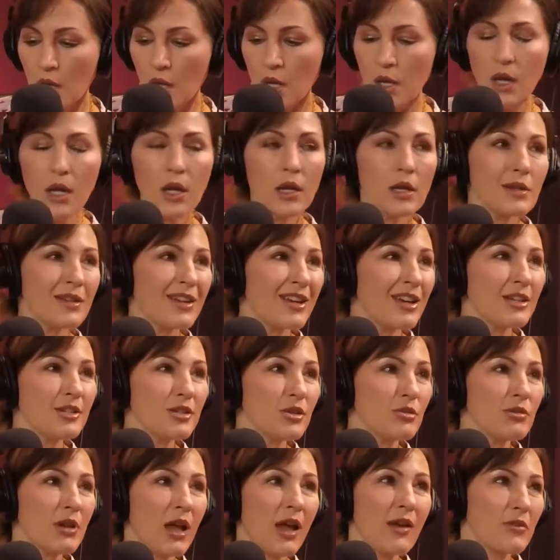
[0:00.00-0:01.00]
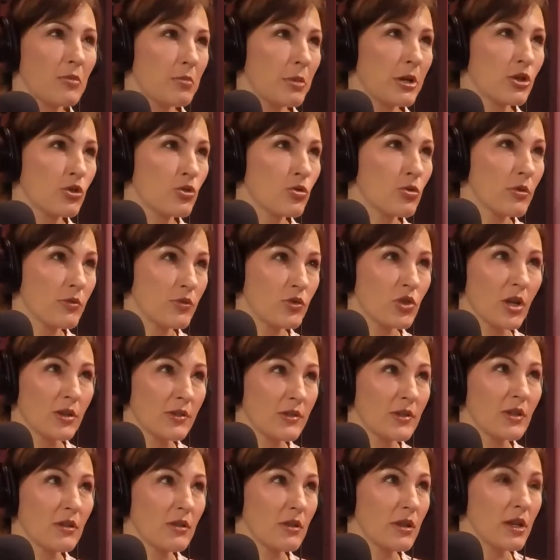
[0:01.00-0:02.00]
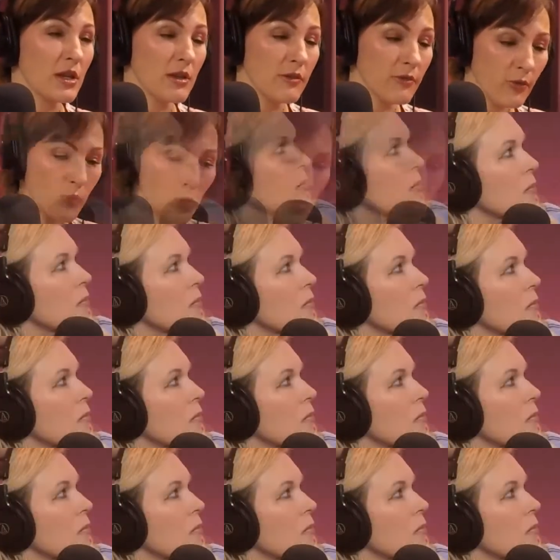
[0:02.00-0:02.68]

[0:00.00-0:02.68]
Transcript: And I don't have a picture of just the leaf for you.